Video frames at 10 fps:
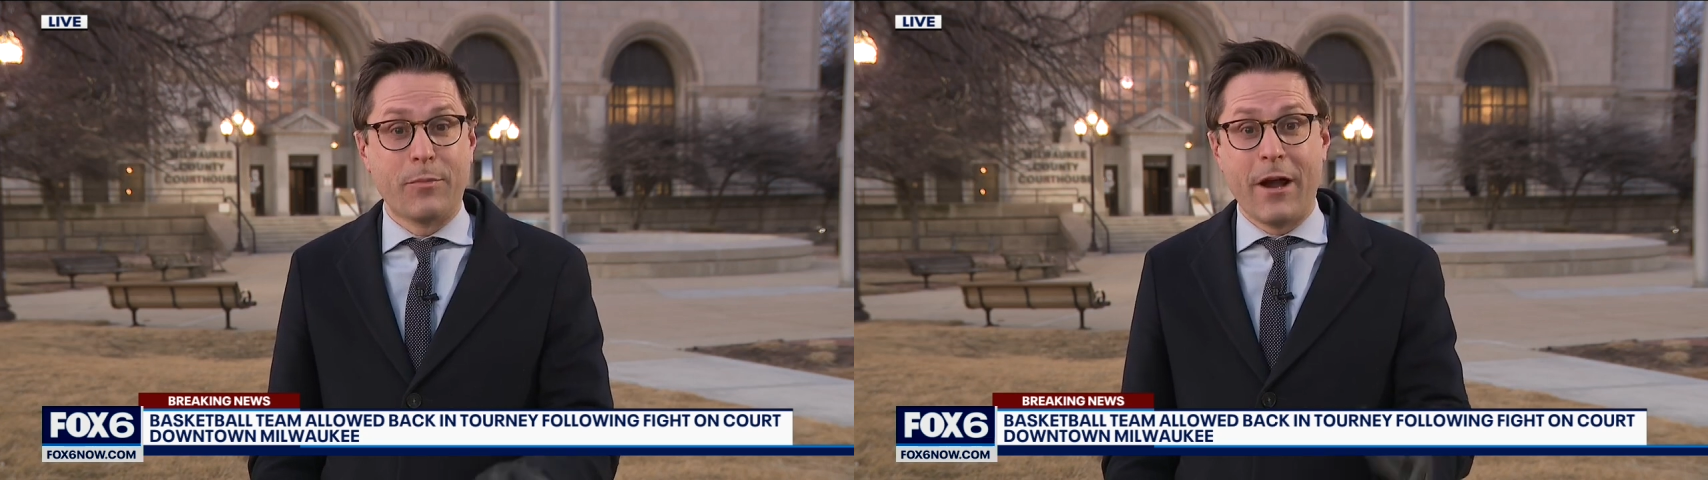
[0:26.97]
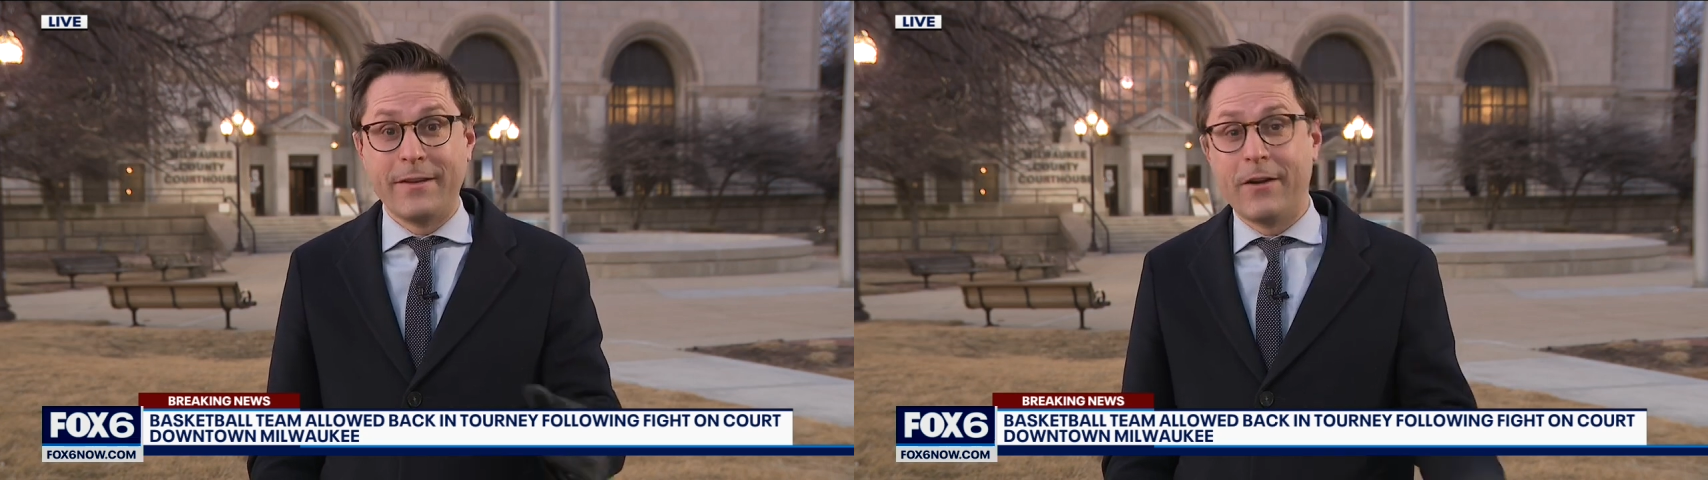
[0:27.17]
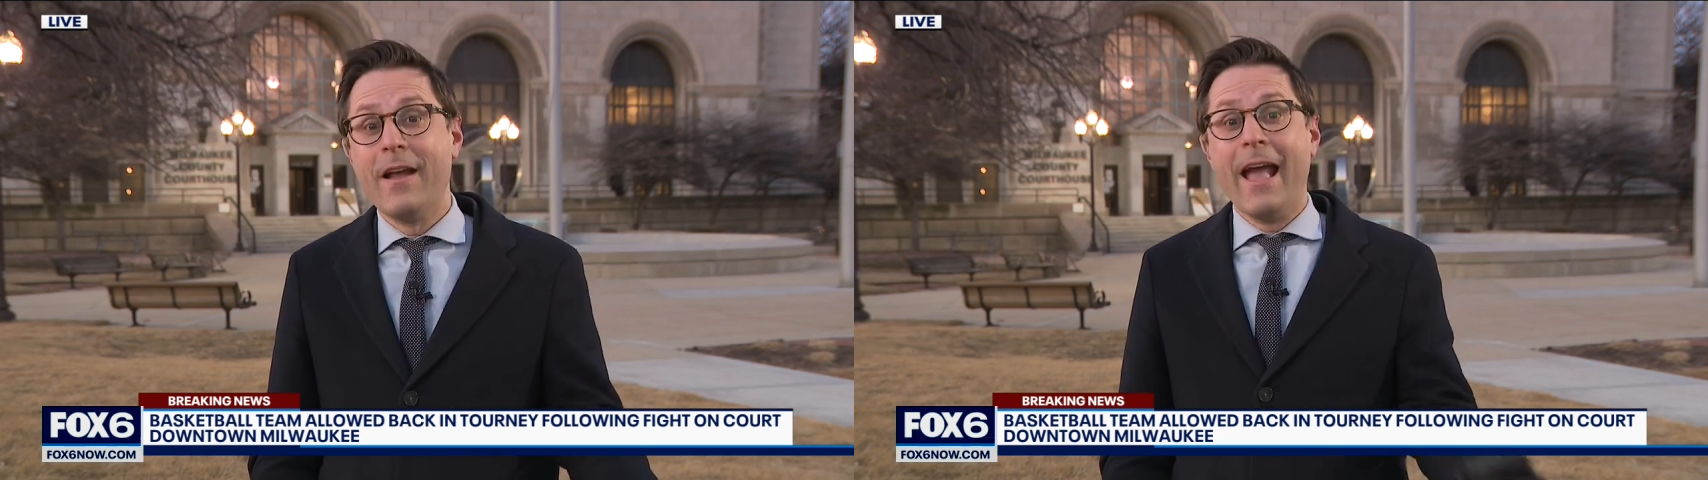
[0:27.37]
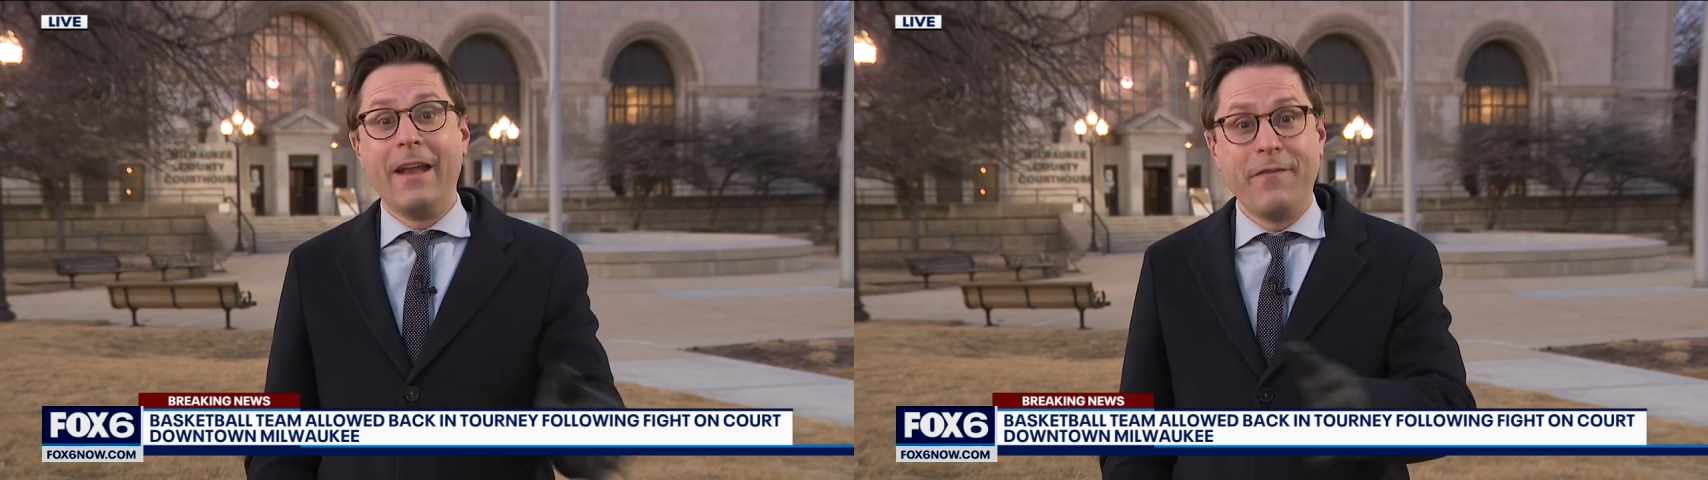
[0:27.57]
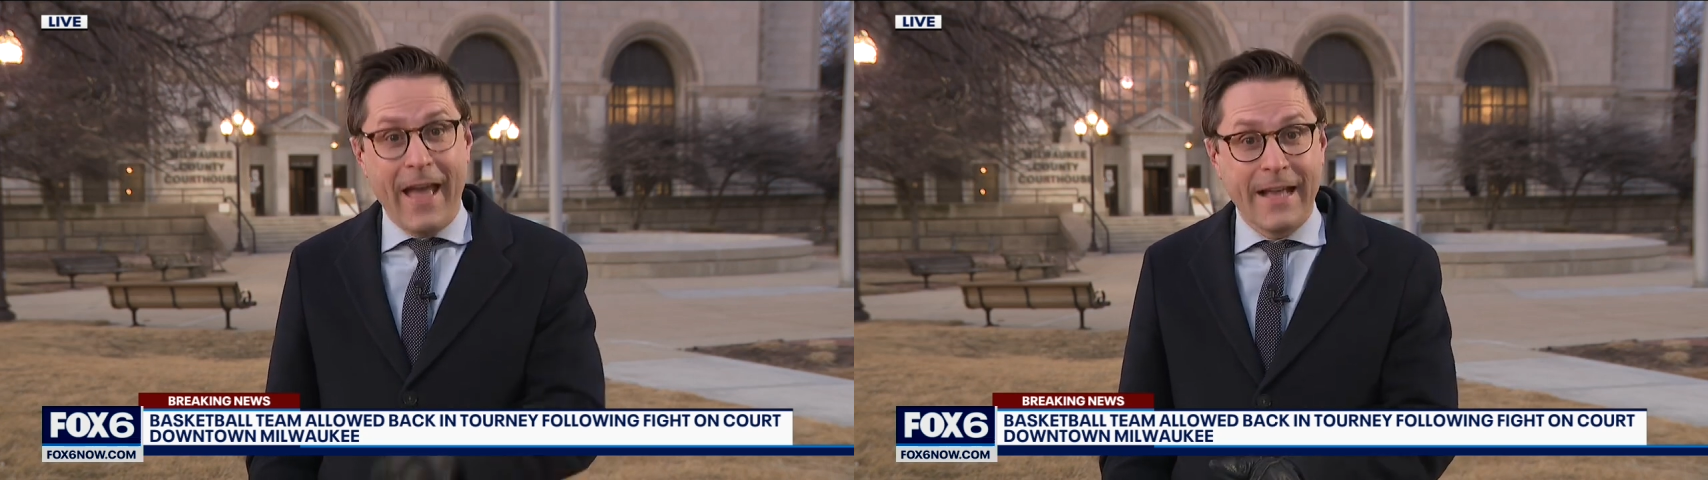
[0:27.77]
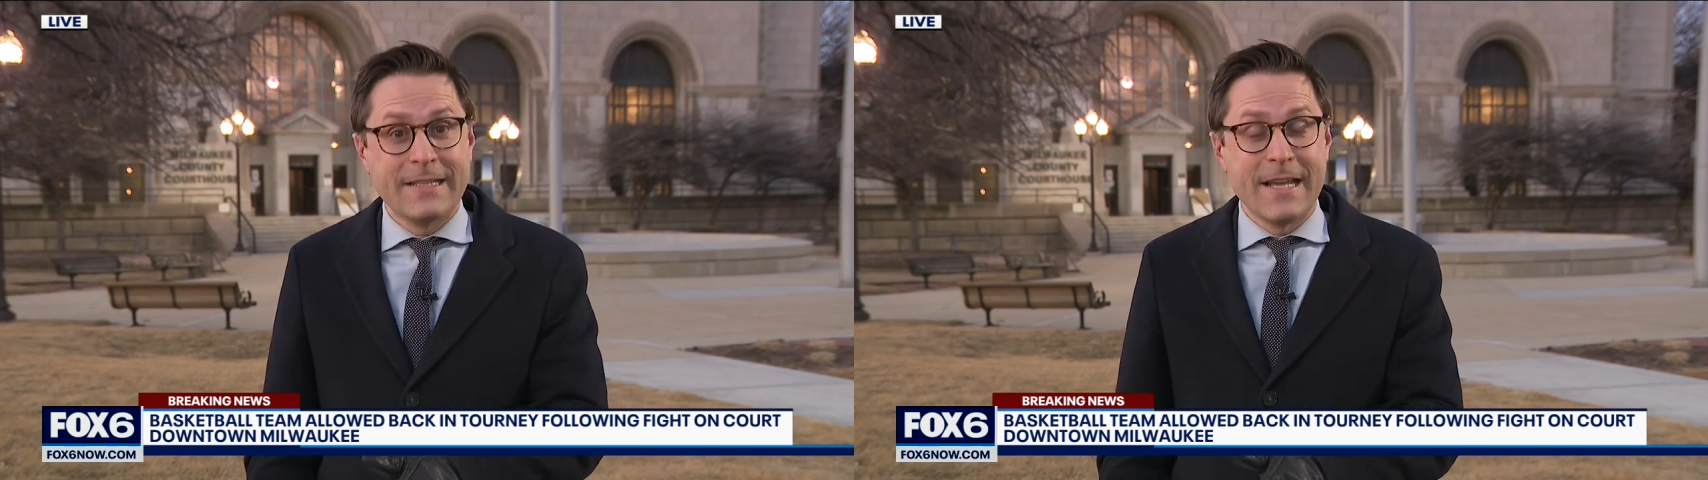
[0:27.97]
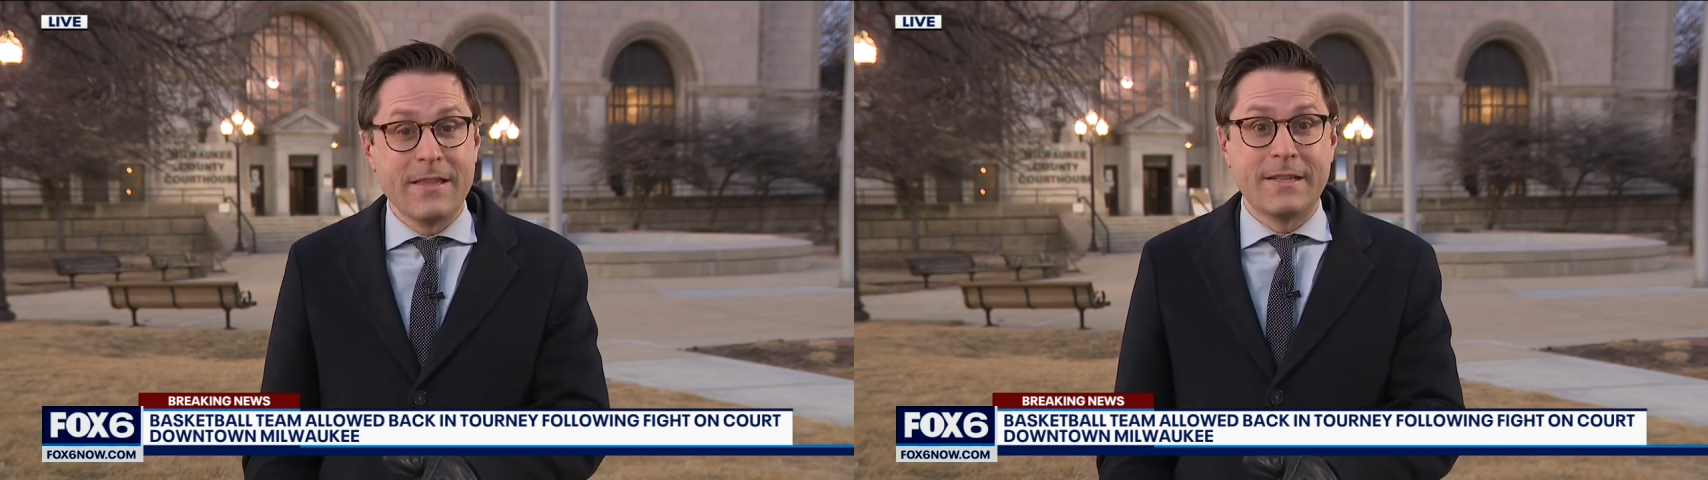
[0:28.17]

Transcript: Brown Deer advanced in